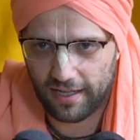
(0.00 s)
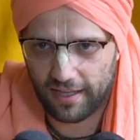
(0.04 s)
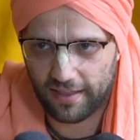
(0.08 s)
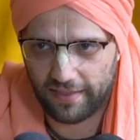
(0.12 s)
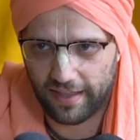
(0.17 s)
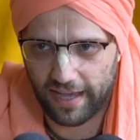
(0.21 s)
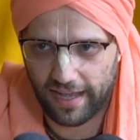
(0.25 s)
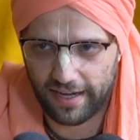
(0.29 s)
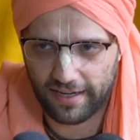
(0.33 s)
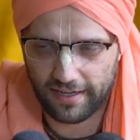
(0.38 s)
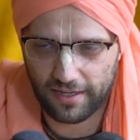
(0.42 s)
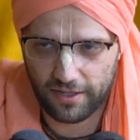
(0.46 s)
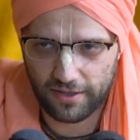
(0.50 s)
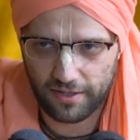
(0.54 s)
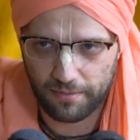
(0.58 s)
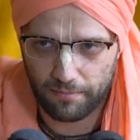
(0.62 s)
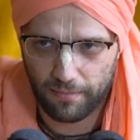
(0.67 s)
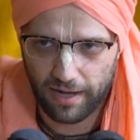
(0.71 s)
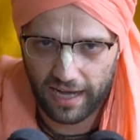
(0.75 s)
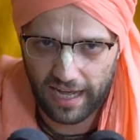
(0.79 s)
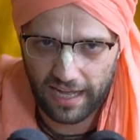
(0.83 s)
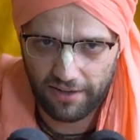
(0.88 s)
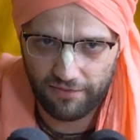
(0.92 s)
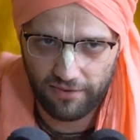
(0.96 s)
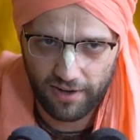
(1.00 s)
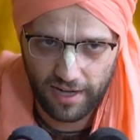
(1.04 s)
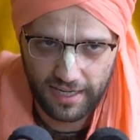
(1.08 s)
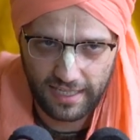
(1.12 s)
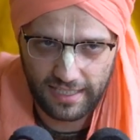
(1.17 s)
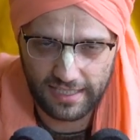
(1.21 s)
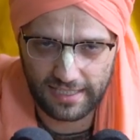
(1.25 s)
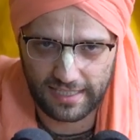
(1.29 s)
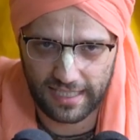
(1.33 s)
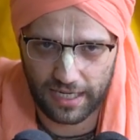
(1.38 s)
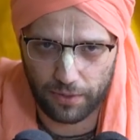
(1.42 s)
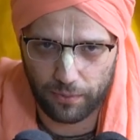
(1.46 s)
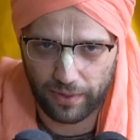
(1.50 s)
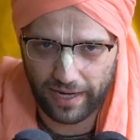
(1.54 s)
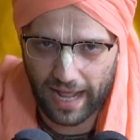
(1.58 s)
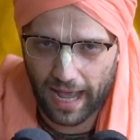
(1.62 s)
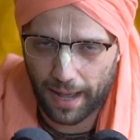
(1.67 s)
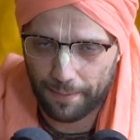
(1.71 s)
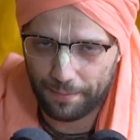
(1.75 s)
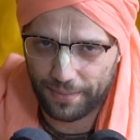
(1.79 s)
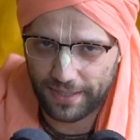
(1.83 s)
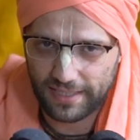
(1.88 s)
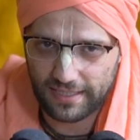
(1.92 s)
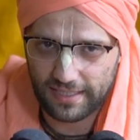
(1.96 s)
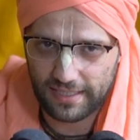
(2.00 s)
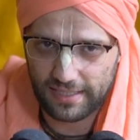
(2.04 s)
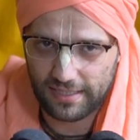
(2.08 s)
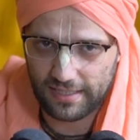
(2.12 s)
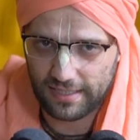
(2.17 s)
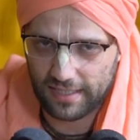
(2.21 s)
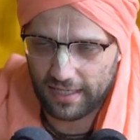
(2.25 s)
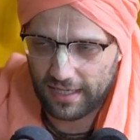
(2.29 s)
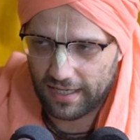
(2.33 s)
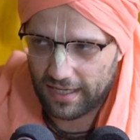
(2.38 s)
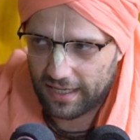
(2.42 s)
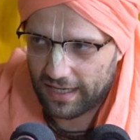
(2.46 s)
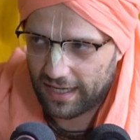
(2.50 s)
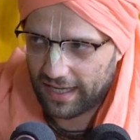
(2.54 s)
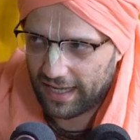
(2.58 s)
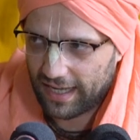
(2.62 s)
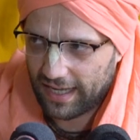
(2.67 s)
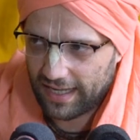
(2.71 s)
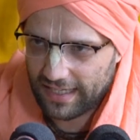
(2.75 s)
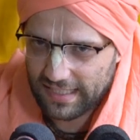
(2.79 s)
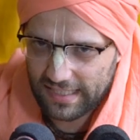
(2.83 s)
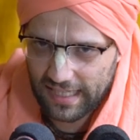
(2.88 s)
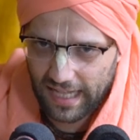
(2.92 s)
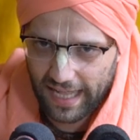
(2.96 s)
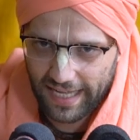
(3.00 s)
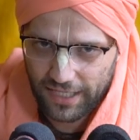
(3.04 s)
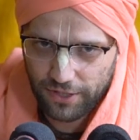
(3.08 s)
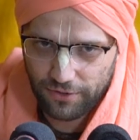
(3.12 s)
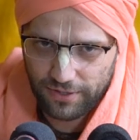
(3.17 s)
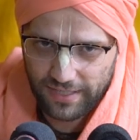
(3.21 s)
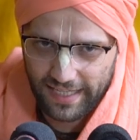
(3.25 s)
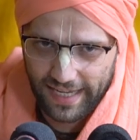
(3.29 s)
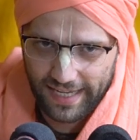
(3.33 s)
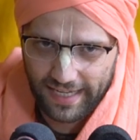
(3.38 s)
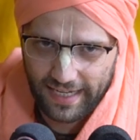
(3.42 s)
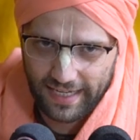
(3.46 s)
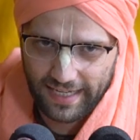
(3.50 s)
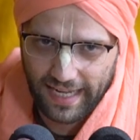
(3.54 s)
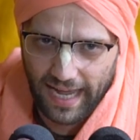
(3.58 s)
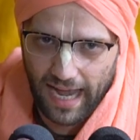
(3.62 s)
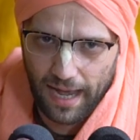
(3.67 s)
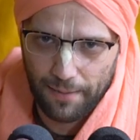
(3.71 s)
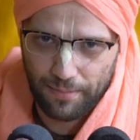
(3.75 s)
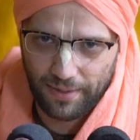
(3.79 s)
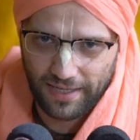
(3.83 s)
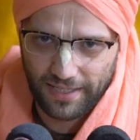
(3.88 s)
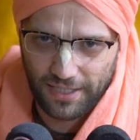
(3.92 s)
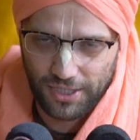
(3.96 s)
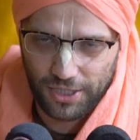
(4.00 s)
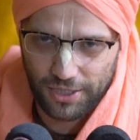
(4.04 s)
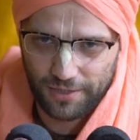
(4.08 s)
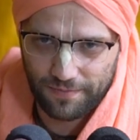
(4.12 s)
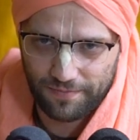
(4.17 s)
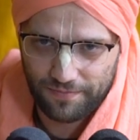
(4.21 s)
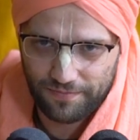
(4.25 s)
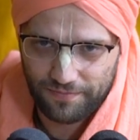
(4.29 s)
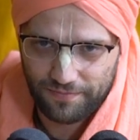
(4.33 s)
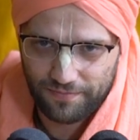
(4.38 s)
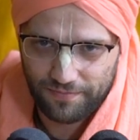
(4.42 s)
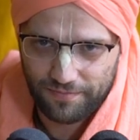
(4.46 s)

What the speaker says: then the Mayavadis say what happens is, it's like you take a cabbage